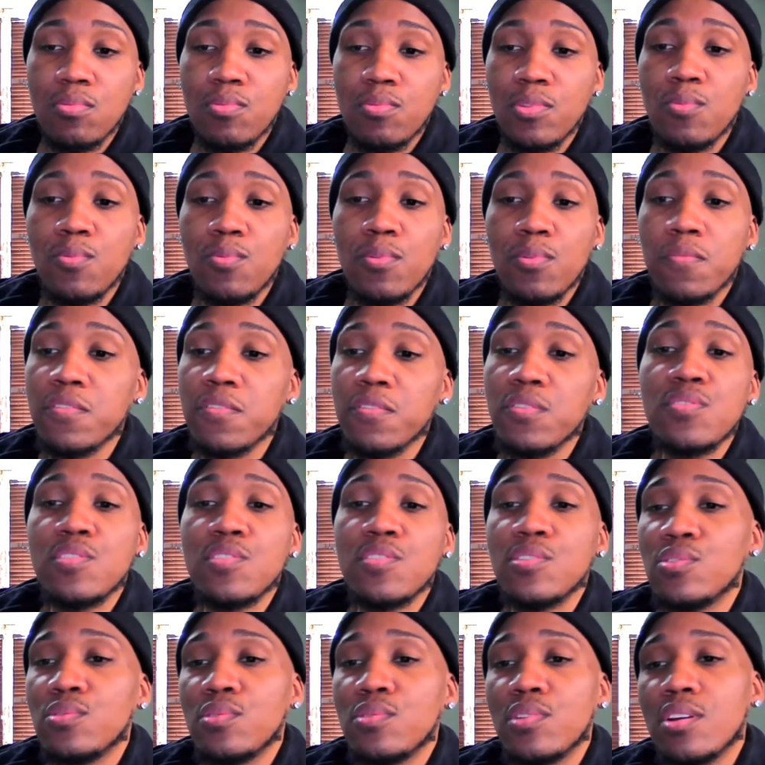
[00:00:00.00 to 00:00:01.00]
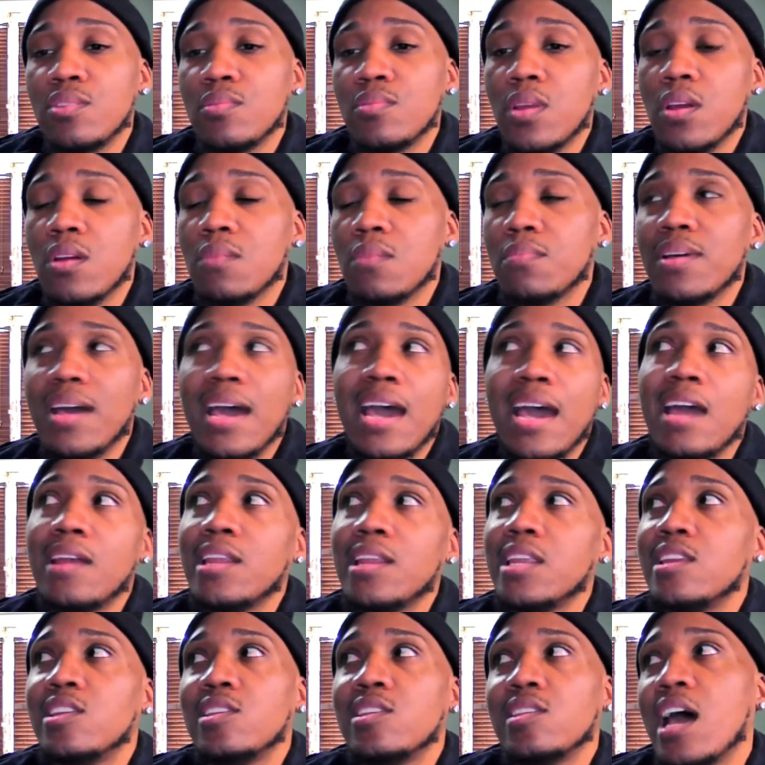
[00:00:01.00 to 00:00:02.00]
We refuse to do it on there. But I
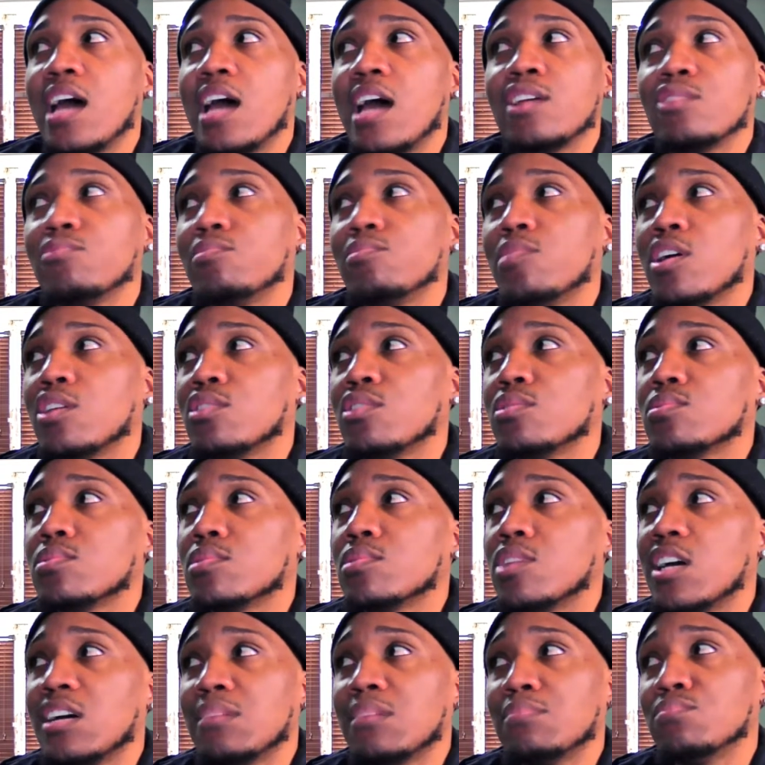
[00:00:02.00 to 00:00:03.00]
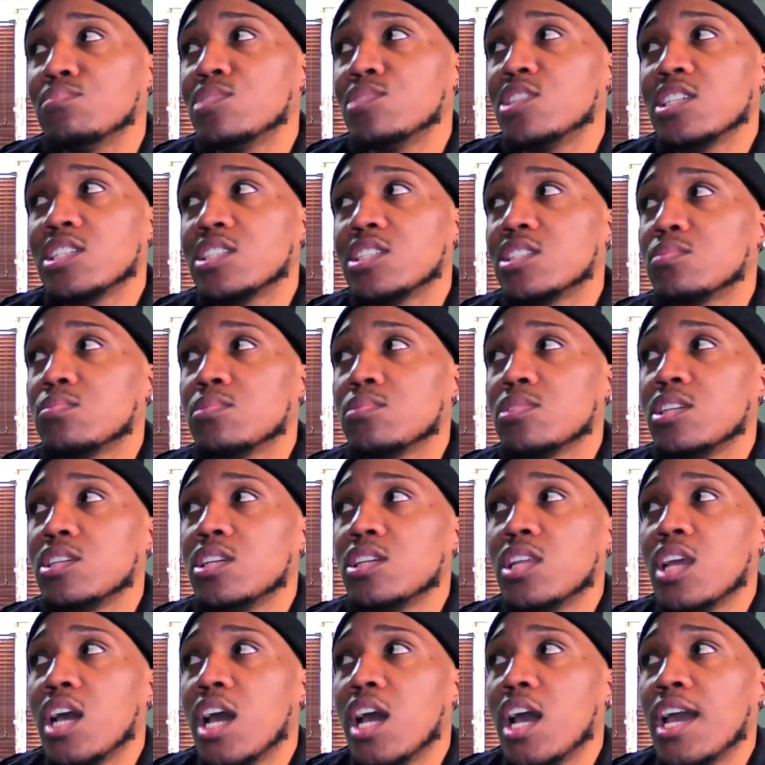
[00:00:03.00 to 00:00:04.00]
I don't know. I'm just really
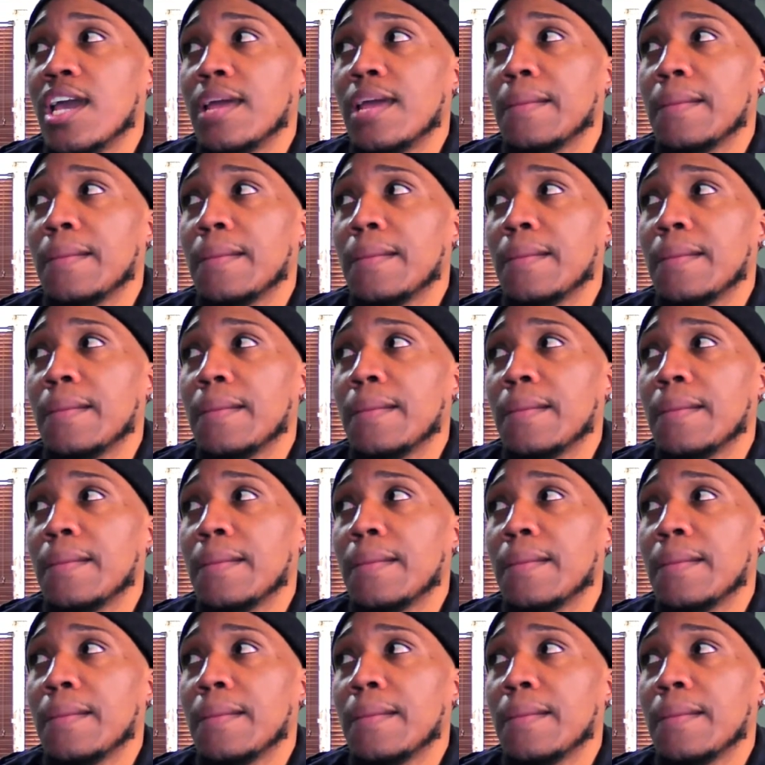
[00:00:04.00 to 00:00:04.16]
not.